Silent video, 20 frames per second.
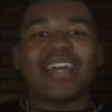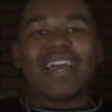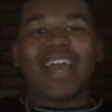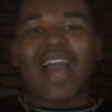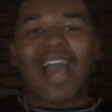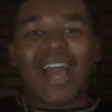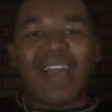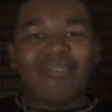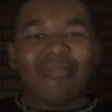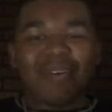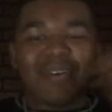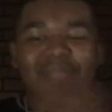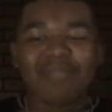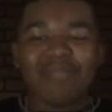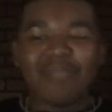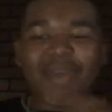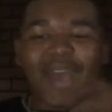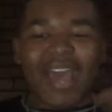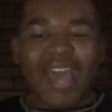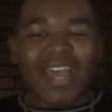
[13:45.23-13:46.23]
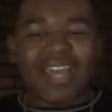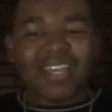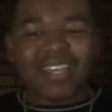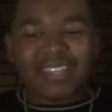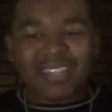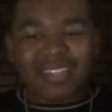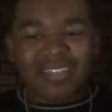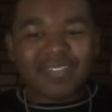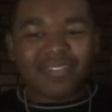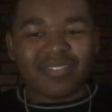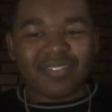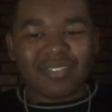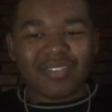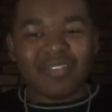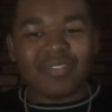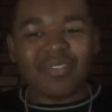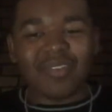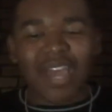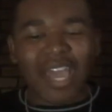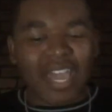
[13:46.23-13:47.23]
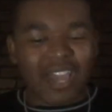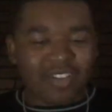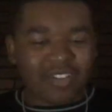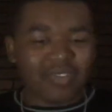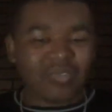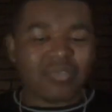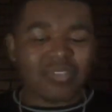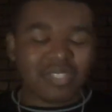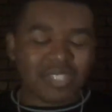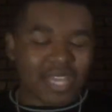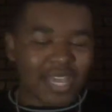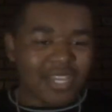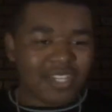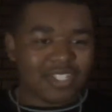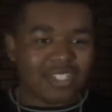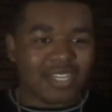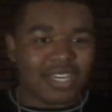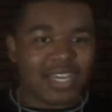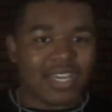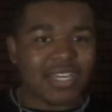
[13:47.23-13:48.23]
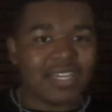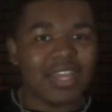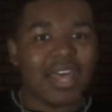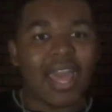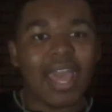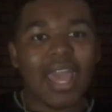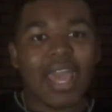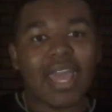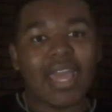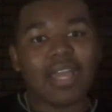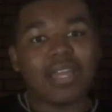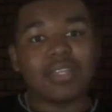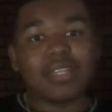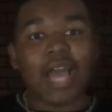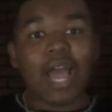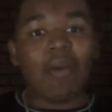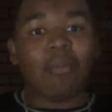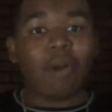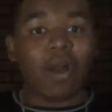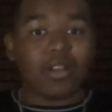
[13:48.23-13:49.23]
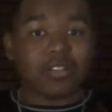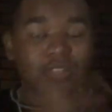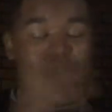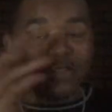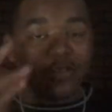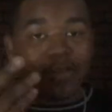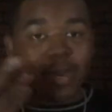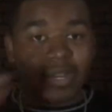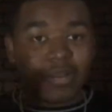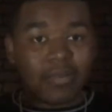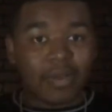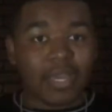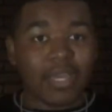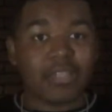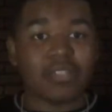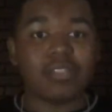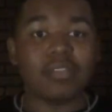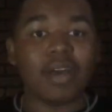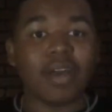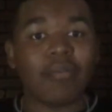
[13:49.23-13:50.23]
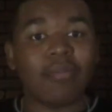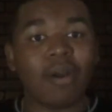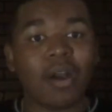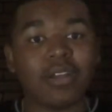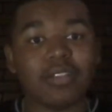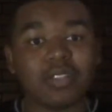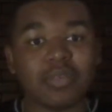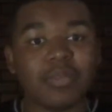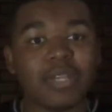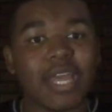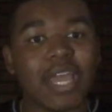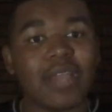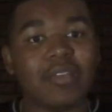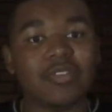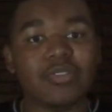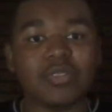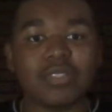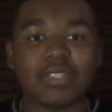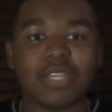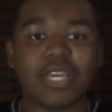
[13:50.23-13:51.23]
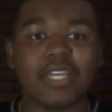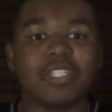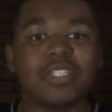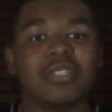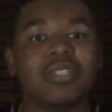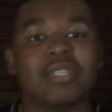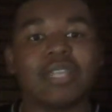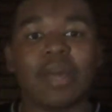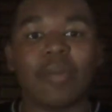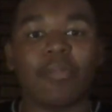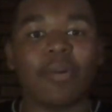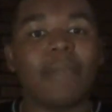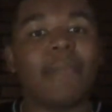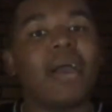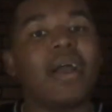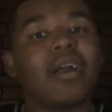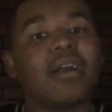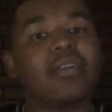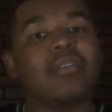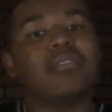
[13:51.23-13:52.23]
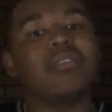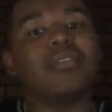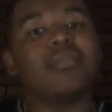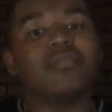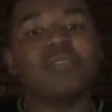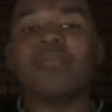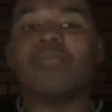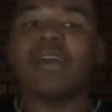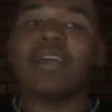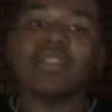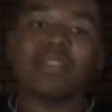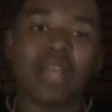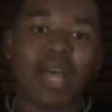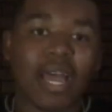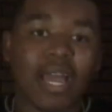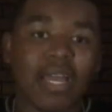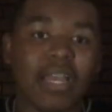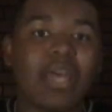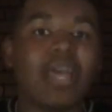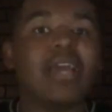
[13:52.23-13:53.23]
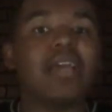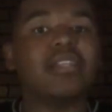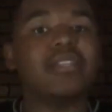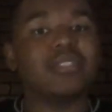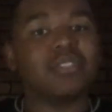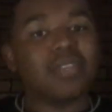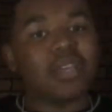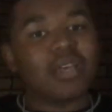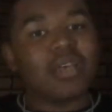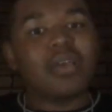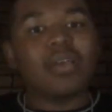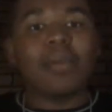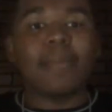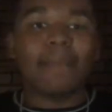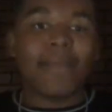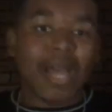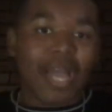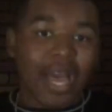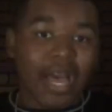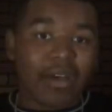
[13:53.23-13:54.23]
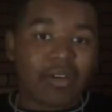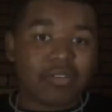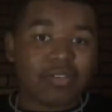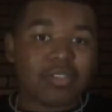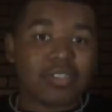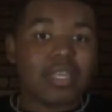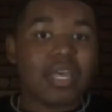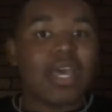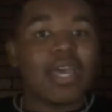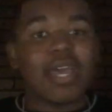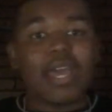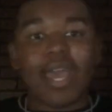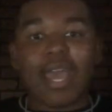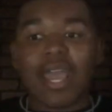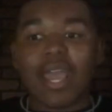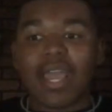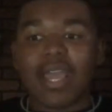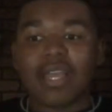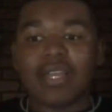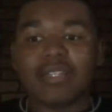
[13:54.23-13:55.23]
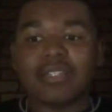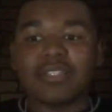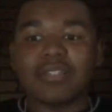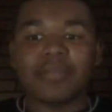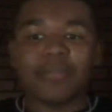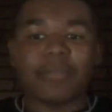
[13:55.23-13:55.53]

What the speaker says: I went back to Andrew Station, and I walked over, by the way. So I walked over to Andrew Station, and I went back on the red line to my house, and